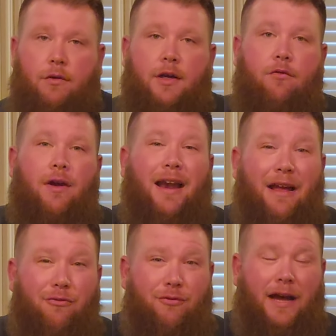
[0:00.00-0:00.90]
running right
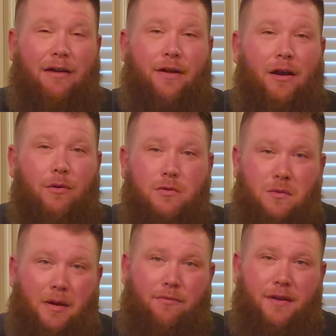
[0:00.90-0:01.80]
at five hours. We're
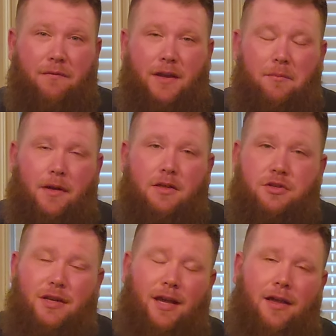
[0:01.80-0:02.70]
about 15 minutes
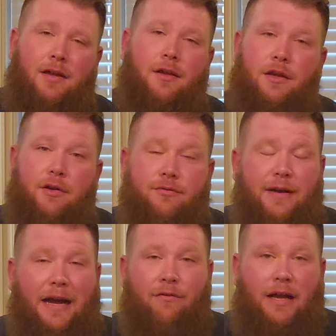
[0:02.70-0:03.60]
shy of
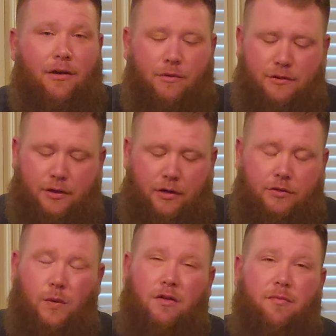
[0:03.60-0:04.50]
five hours on a
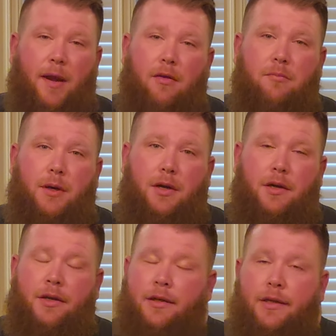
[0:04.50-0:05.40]
12 pound
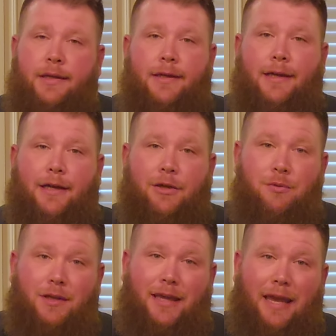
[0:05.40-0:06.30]
bird. Uh, you
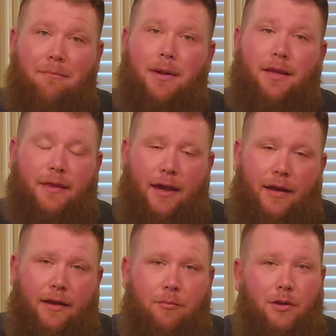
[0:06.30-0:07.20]
really can't beat
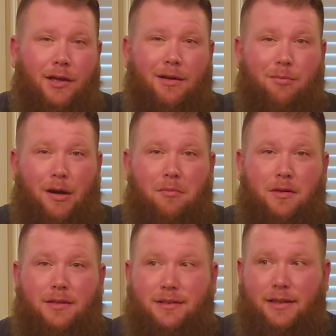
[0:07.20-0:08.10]
that. I'm looking at
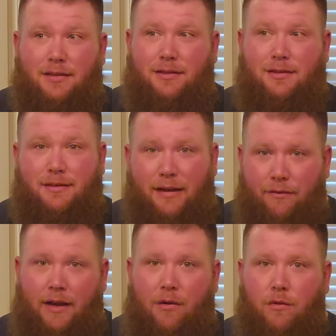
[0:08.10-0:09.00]
probably six to
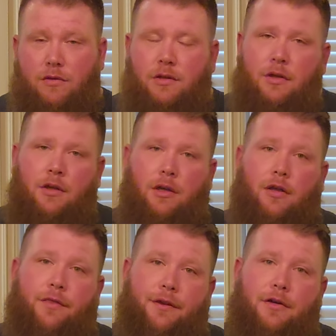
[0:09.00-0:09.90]
seven hours
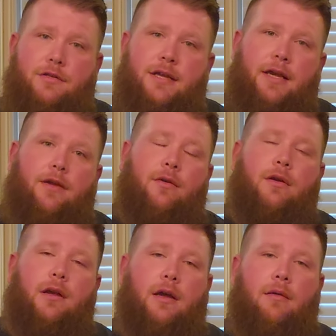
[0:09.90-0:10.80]
on Thursday.
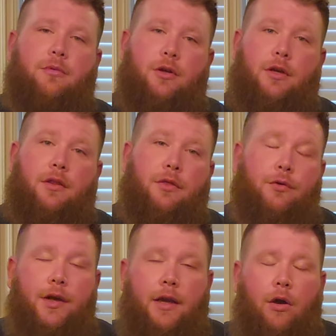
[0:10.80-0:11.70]
I'm um, cooking
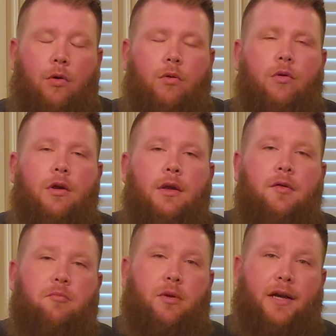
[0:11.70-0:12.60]
three whole
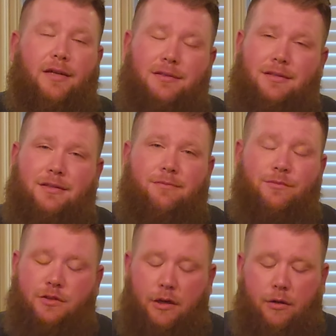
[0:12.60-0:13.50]
breasts.
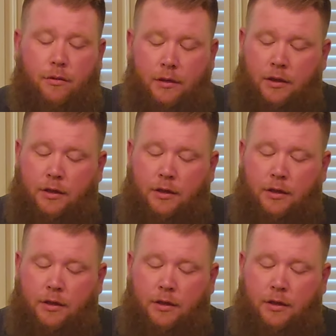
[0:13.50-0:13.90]
So